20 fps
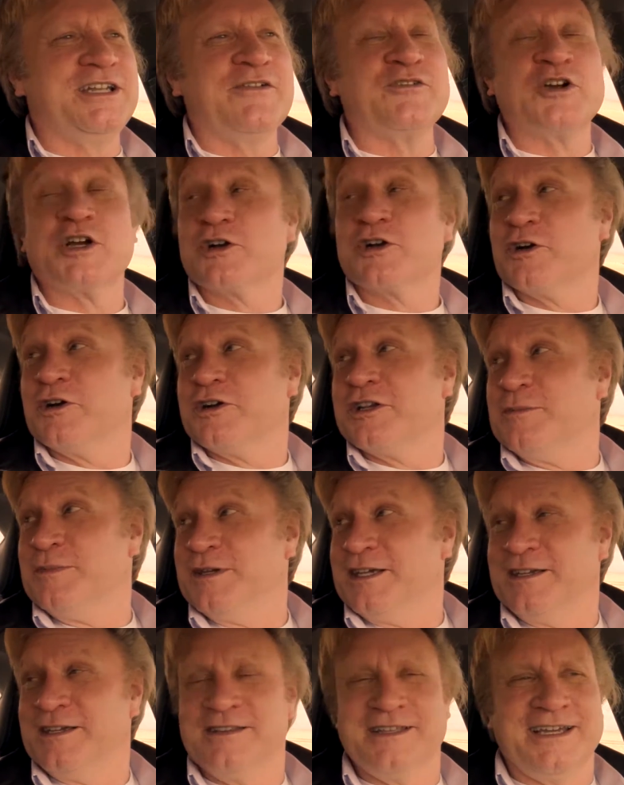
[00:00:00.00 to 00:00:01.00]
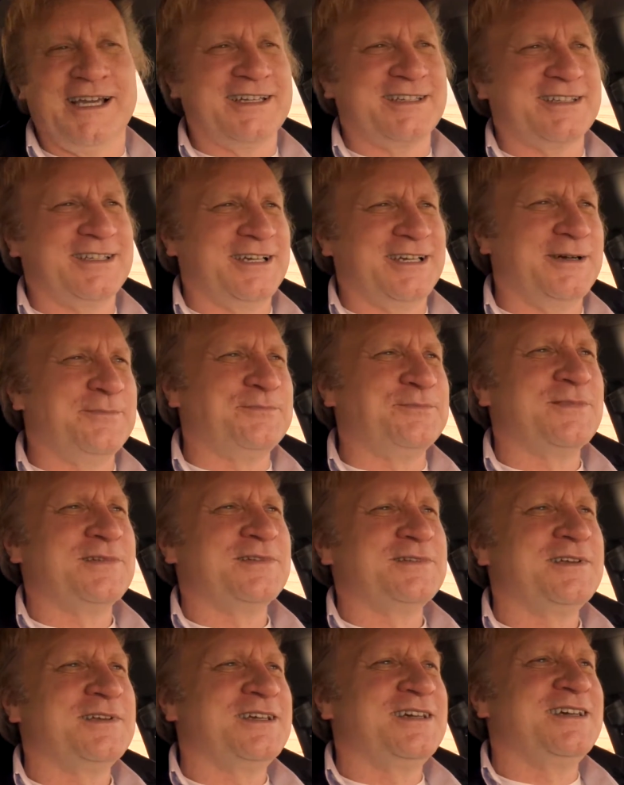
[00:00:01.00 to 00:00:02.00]
never occurred to me that
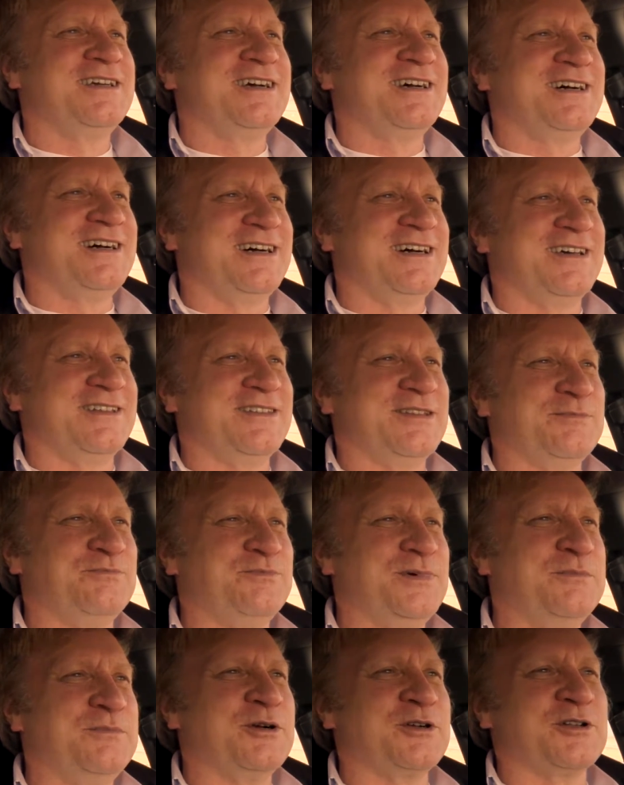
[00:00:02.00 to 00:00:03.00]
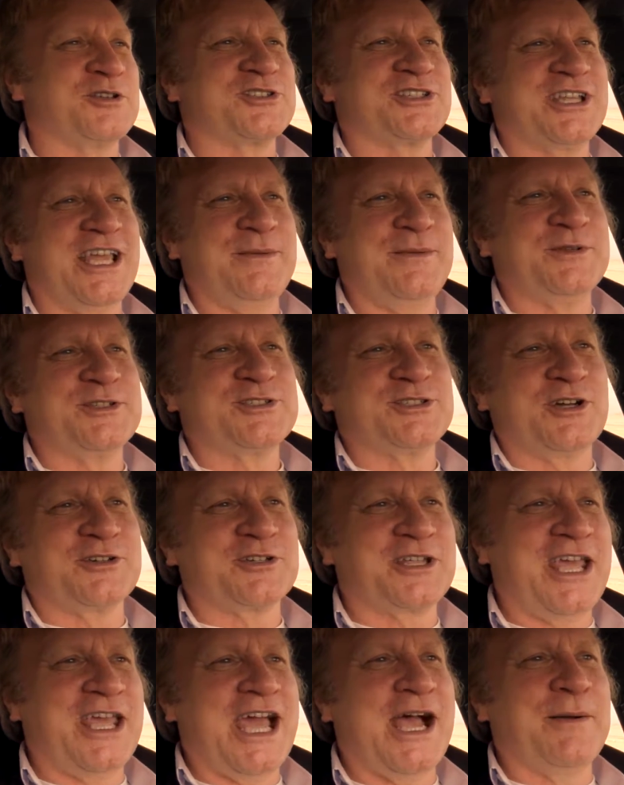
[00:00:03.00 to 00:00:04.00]
the biblical statements
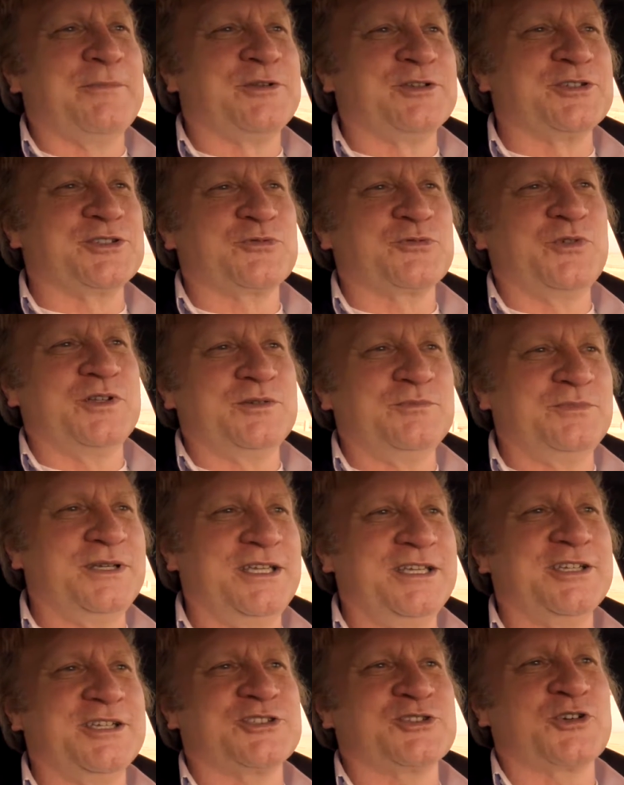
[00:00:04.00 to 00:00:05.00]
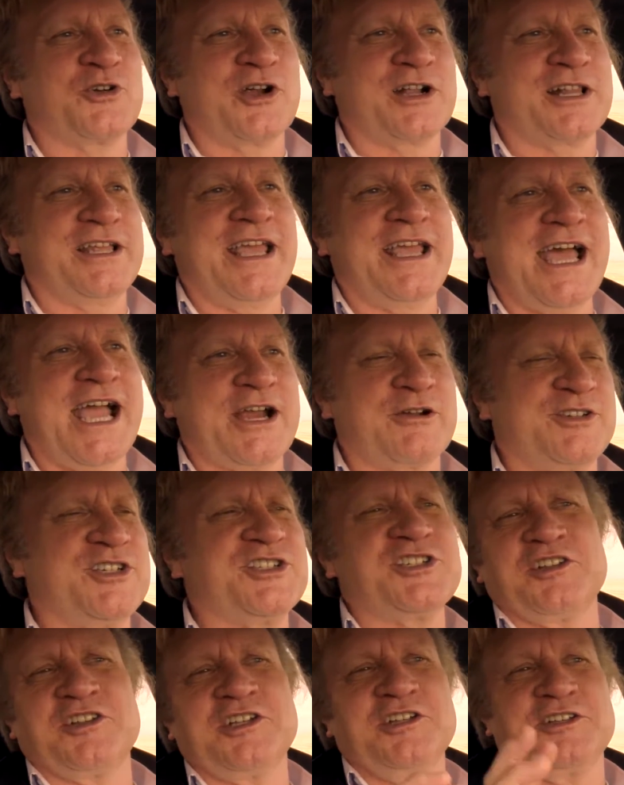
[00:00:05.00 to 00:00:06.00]
on camels wouldn't be historically accurate.
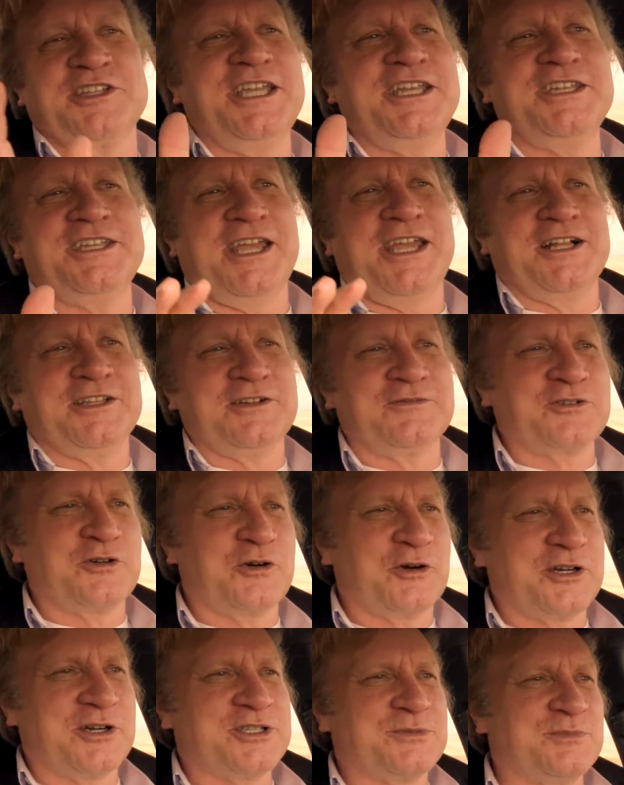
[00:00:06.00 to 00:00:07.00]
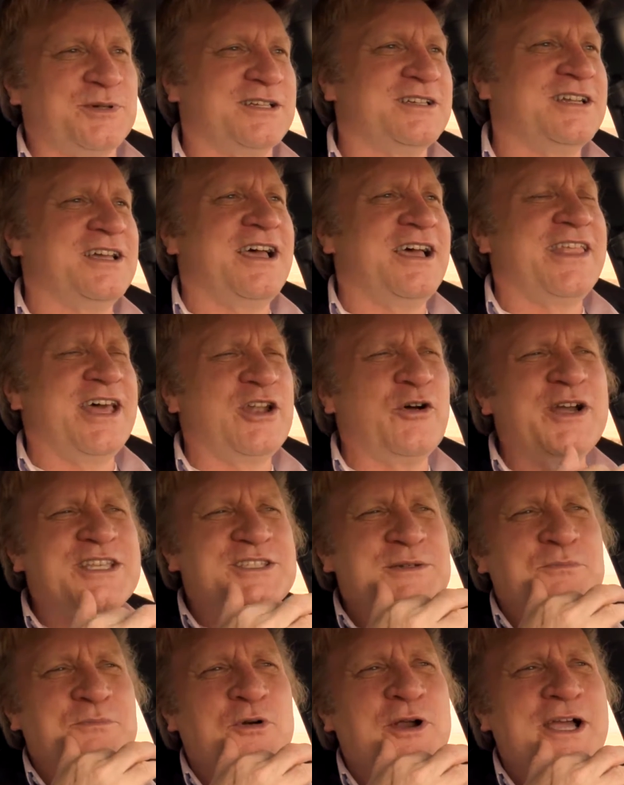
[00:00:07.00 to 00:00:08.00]
Just a little detail, of course, but it
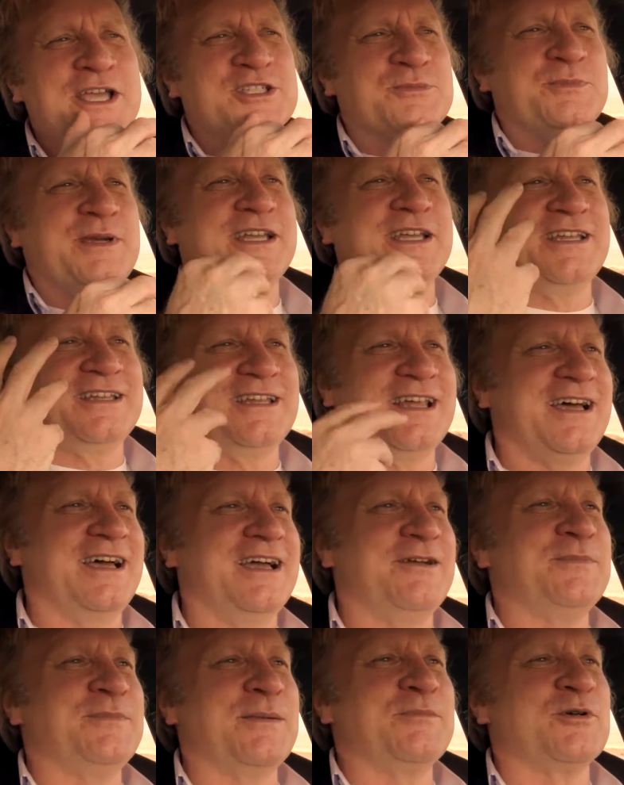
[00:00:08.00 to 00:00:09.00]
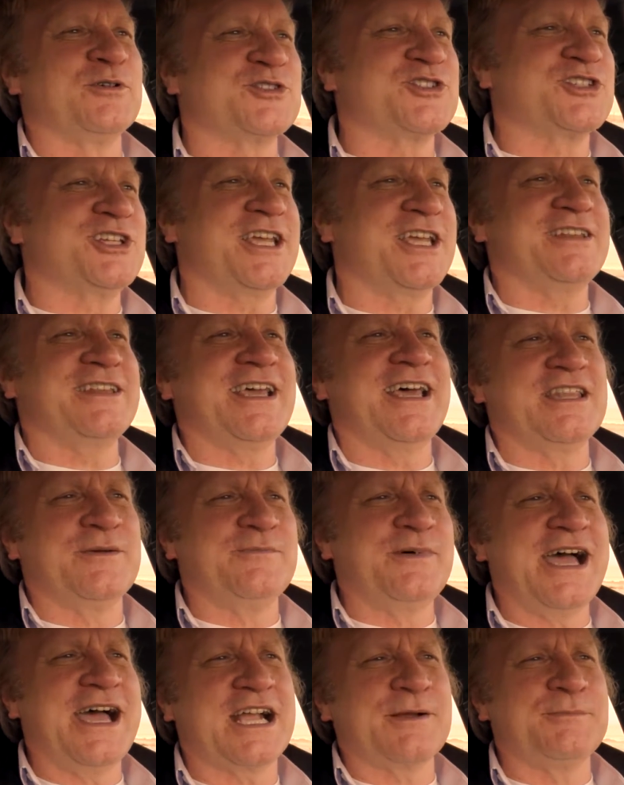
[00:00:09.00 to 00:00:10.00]
always impressed me, and I remember sticking that in
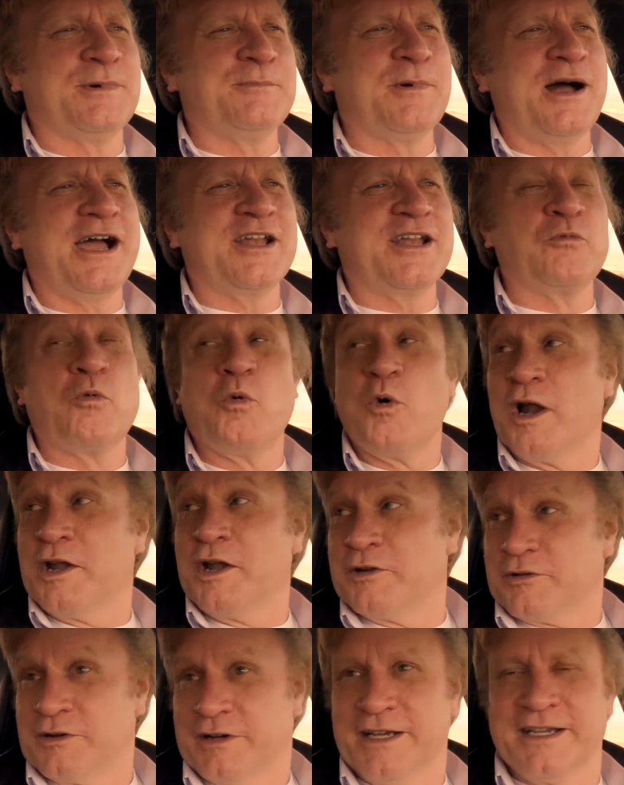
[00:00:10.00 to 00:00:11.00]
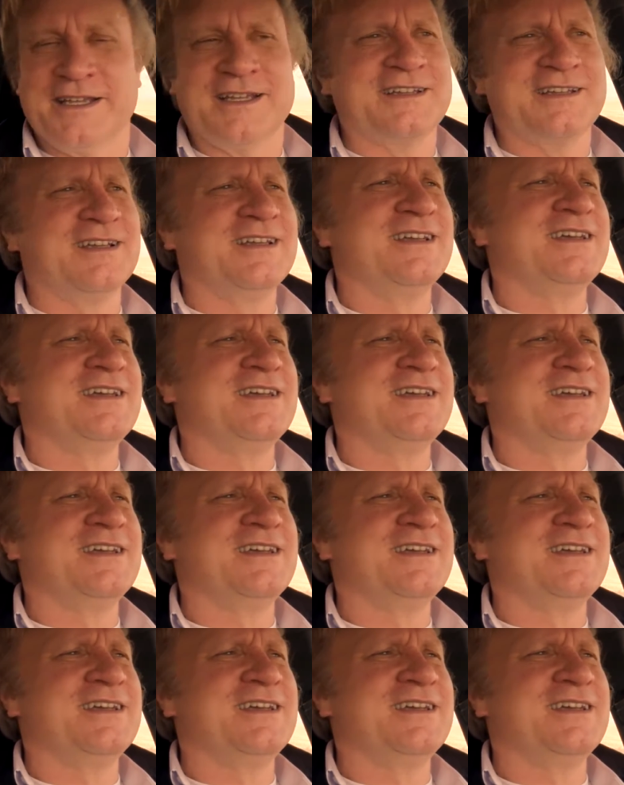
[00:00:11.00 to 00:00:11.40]
the back of my mind, wondering